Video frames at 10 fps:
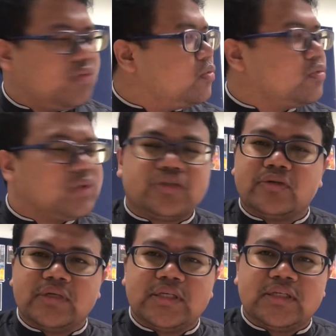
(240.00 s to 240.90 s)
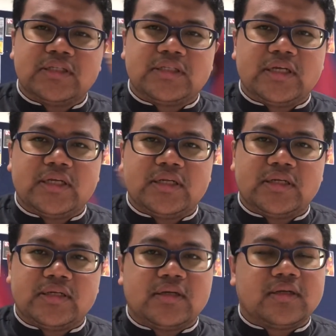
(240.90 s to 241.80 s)
what do we say in
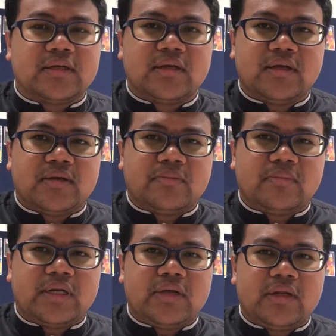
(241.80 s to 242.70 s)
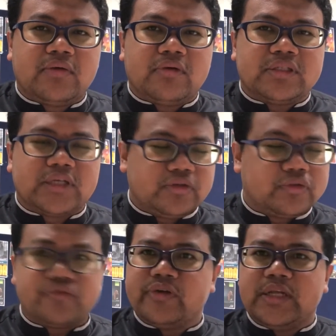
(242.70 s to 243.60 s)
Malay language? I don't
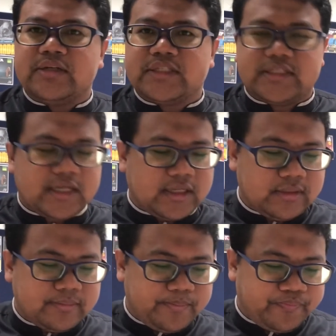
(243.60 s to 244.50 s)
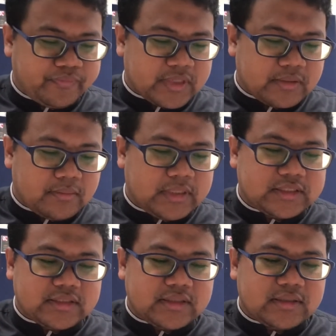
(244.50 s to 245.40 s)
really understand. But
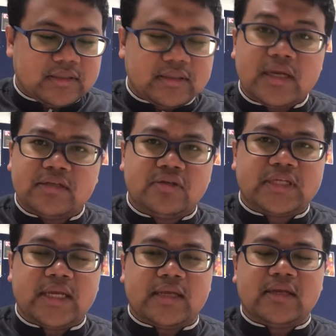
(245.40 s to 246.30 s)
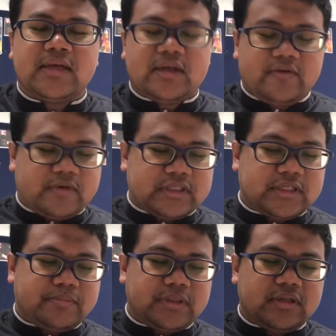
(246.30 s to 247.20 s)
if you say, for
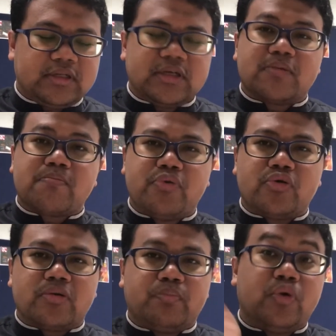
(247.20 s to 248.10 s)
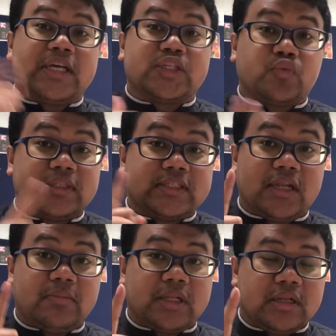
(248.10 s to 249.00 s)
example, book is 1
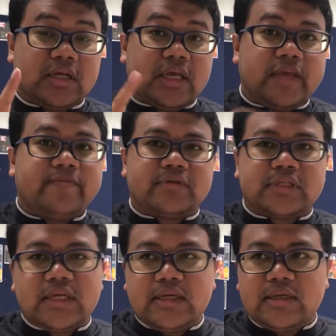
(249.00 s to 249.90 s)
syllable. If you say